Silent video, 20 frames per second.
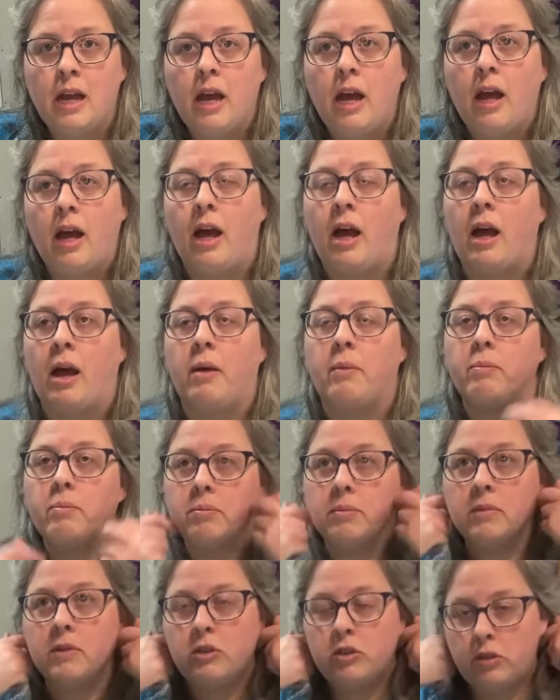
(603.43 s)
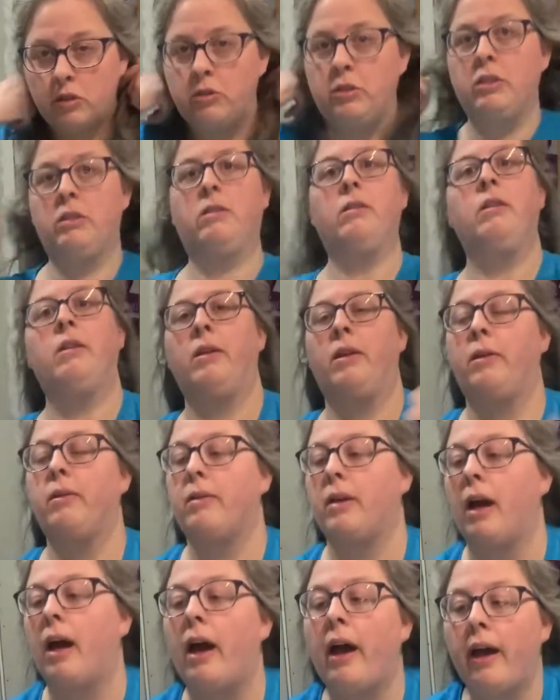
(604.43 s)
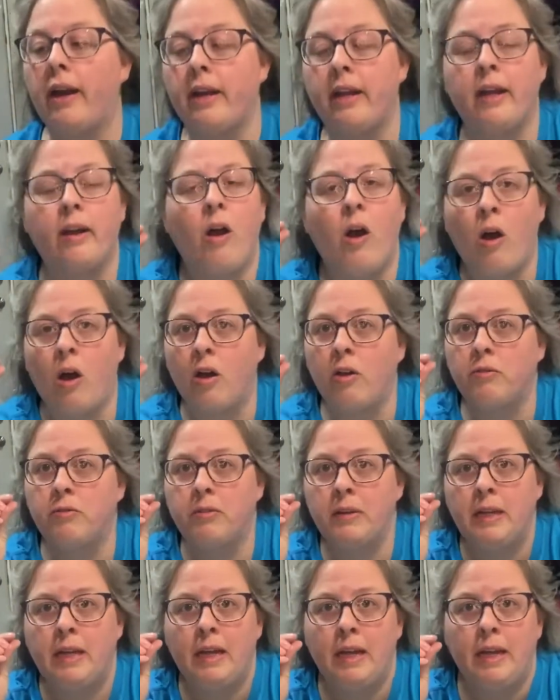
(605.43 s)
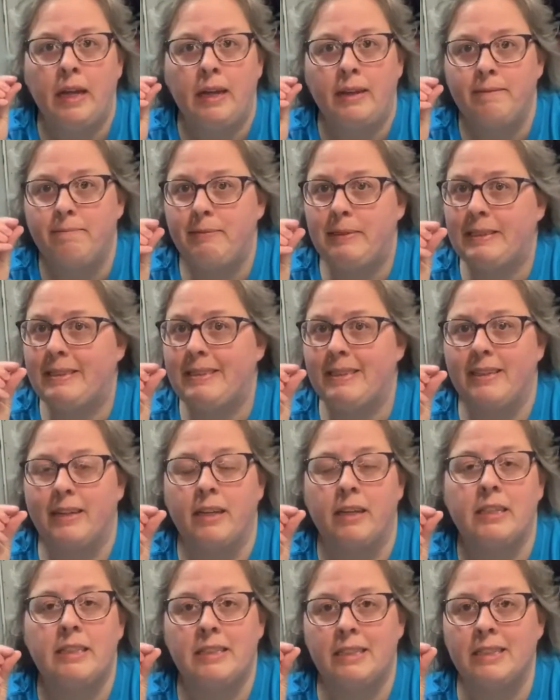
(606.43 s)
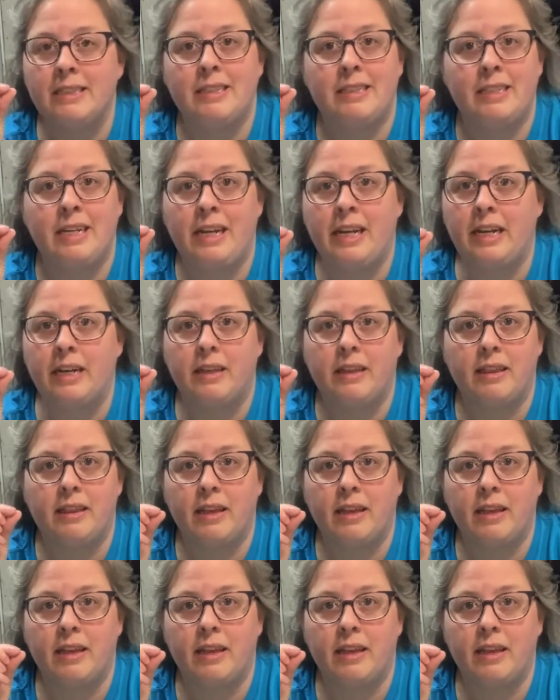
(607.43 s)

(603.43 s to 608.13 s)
so just, you know, cutting off just a 1/16,